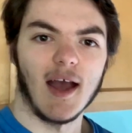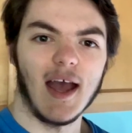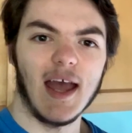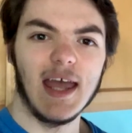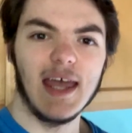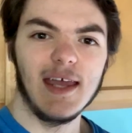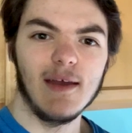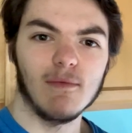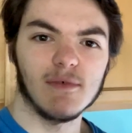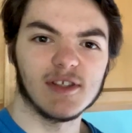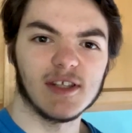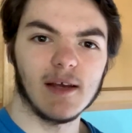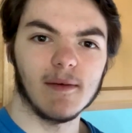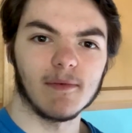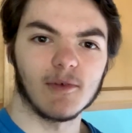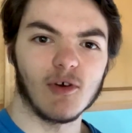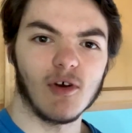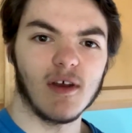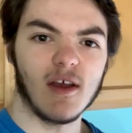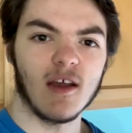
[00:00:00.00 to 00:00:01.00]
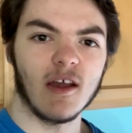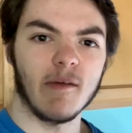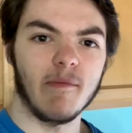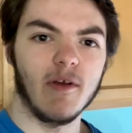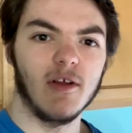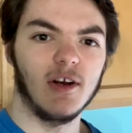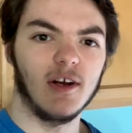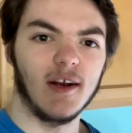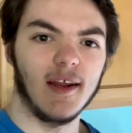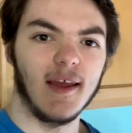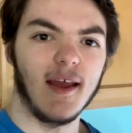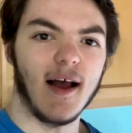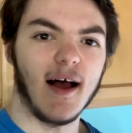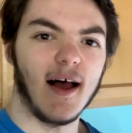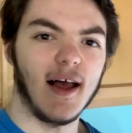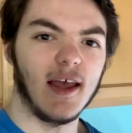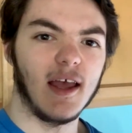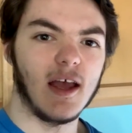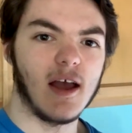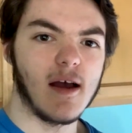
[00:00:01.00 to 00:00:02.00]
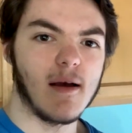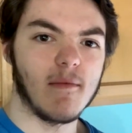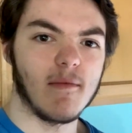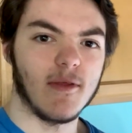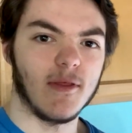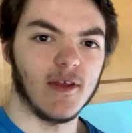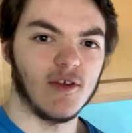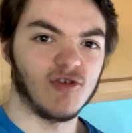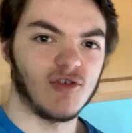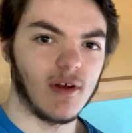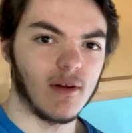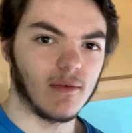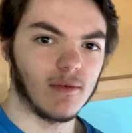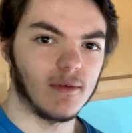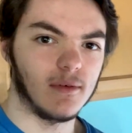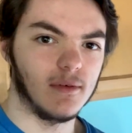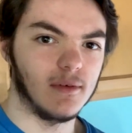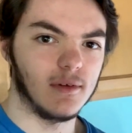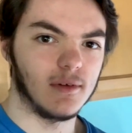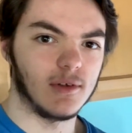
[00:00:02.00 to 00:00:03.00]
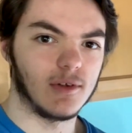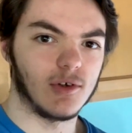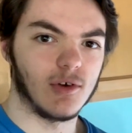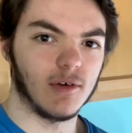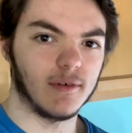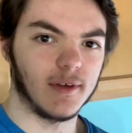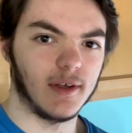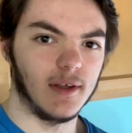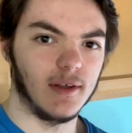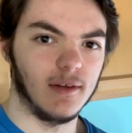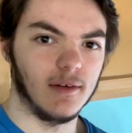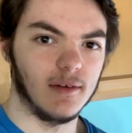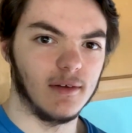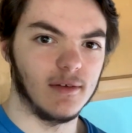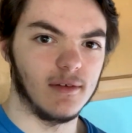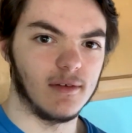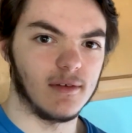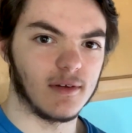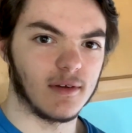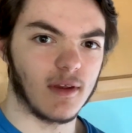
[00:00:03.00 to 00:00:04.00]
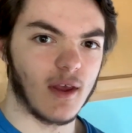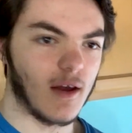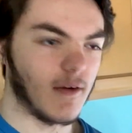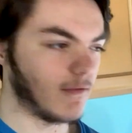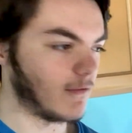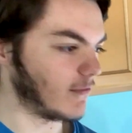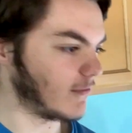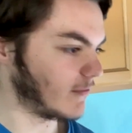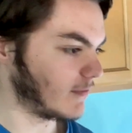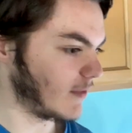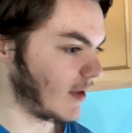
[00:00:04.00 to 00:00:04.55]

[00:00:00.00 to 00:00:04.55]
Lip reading: Hey, what's up, cooking community? I am the general cooking and stuff,